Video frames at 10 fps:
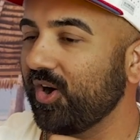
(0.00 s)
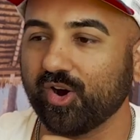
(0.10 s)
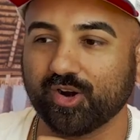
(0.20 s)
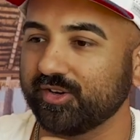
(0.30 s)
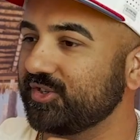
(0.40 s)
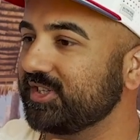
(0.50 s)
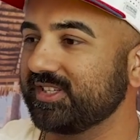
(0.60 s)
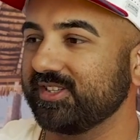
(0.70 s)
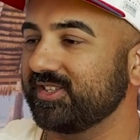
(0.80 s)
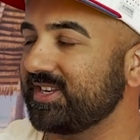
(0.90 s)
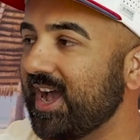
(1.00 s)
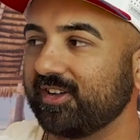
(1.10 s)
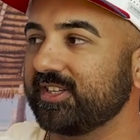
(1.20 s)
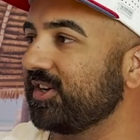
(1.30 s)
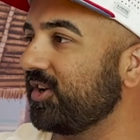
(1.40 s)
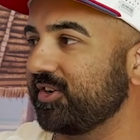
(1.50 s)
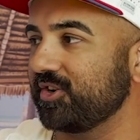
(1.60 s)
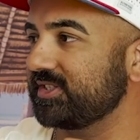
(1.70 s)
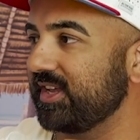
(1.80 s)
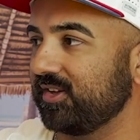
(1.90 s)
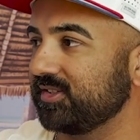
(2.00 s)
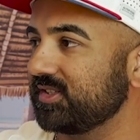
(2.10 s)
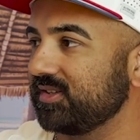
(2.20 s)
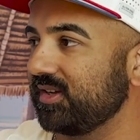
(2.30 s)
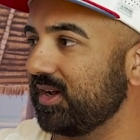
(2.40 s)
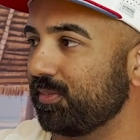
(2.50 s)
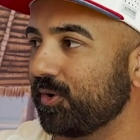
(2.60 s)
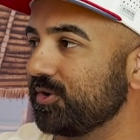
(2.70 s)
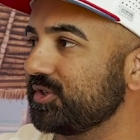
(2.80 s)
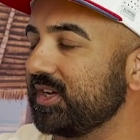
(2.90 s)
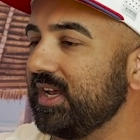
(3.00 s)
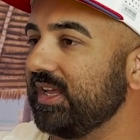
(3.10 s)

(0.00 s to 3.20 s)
are just dialed in on your sales approach.